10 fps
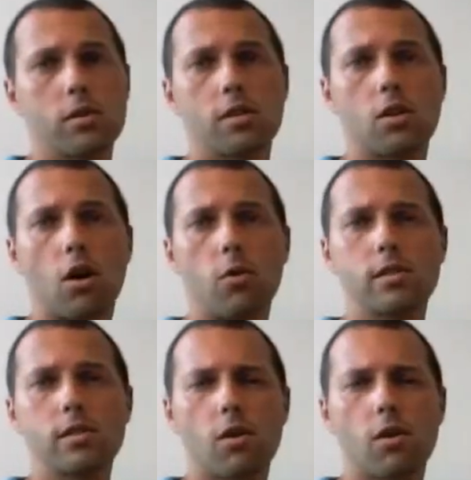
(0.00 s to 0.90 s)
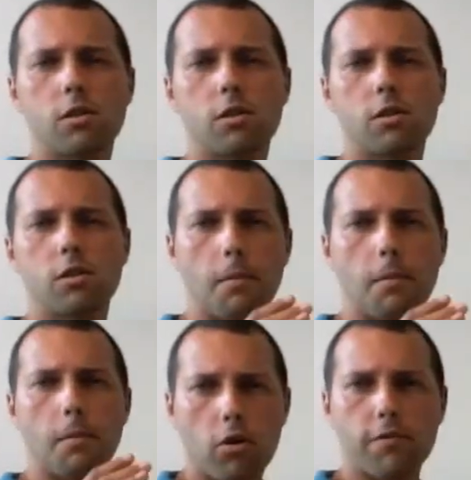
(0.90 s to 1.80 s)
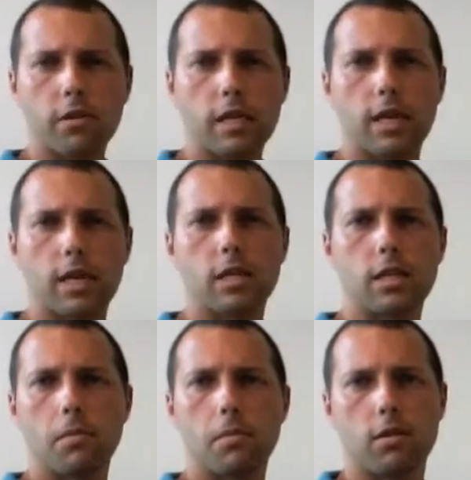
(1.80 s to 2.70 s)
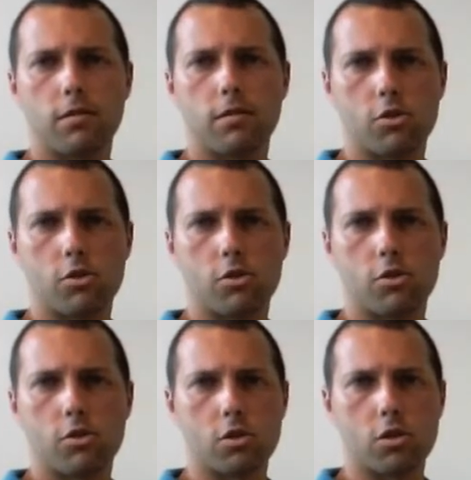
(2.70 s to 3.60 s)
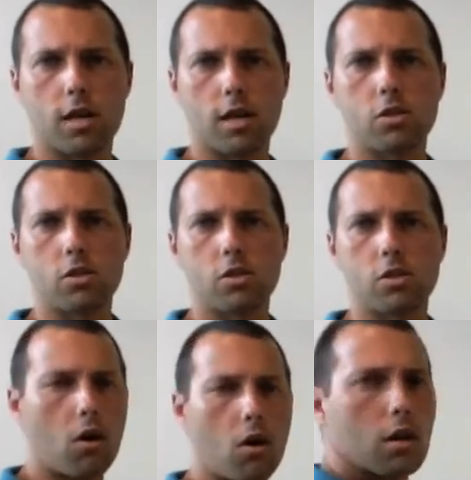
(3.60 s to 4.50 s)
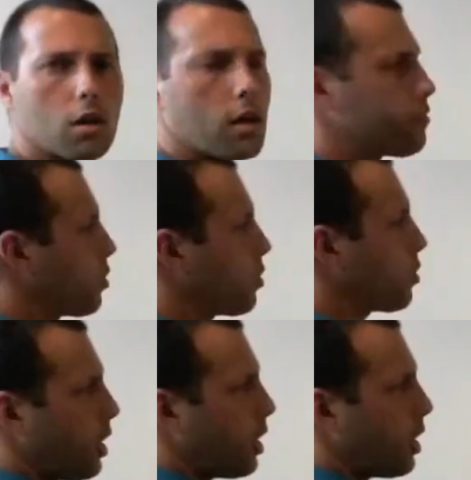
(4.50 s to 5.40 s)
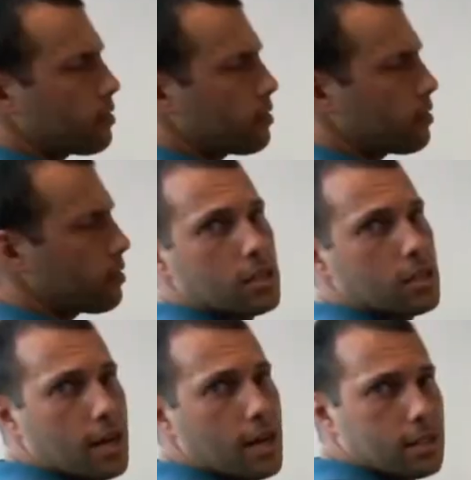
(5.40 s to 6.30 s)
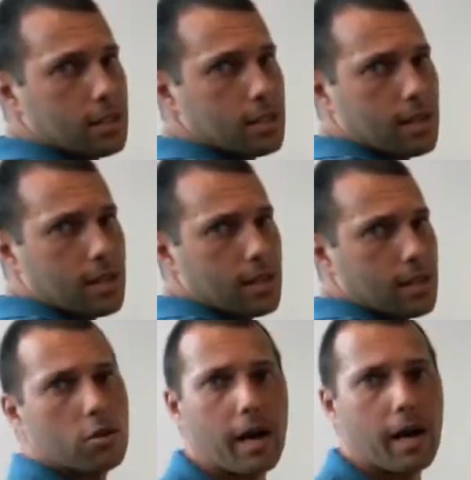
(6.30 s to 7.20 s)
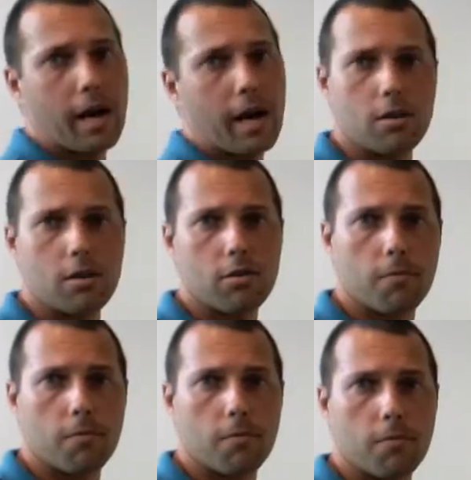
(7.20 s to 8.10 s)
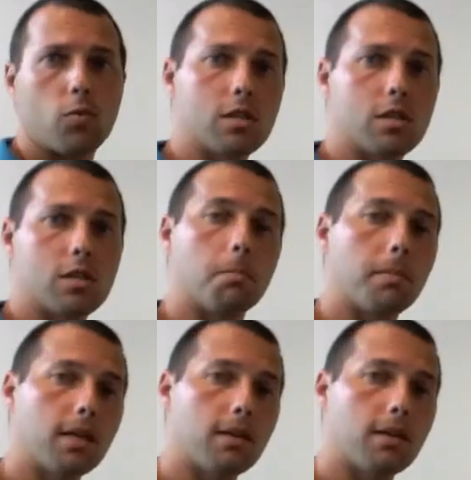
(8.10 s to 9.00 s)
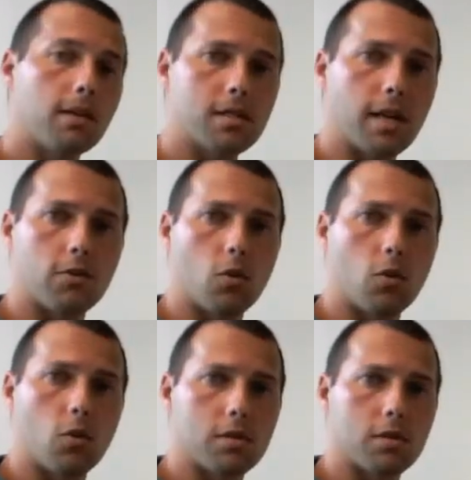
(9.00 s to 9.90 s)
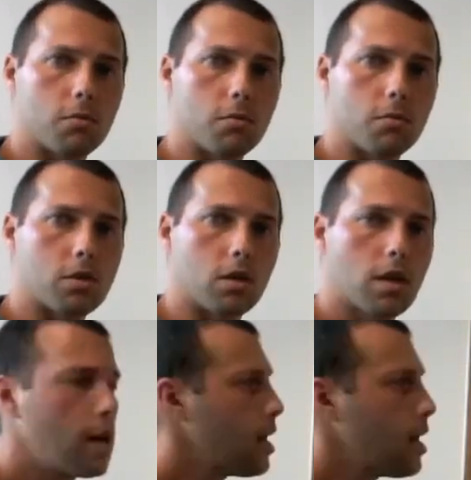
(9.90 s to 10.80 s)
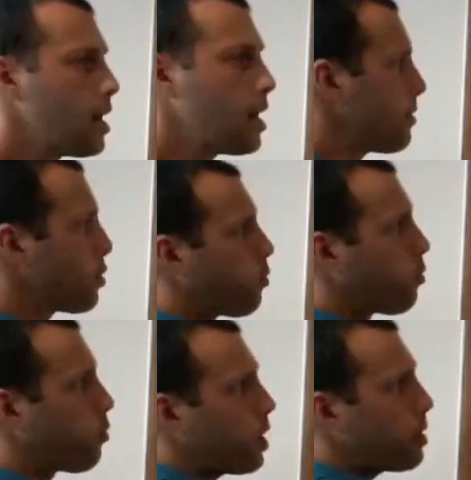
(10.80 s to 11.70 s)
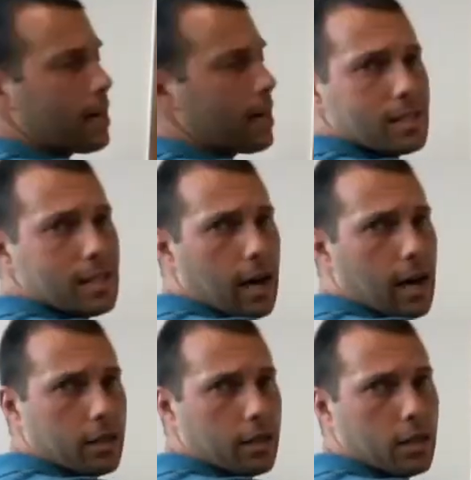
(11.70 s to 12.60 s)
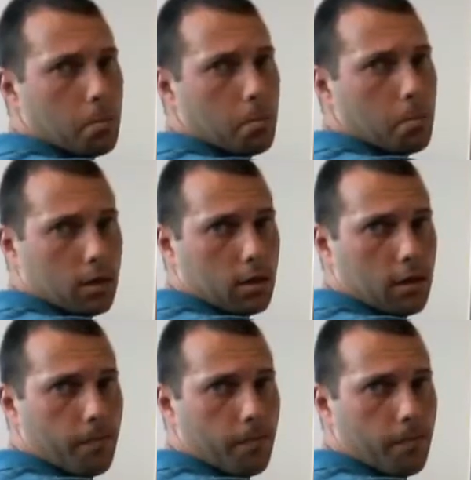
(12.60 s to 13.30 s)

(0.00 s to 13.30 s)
it's always going to be perfectly in the middle of the distribution. And so all of your confidence is centered about 0, which is the mean of the standard normal distribution. If you have 1 minus alpha in the middle,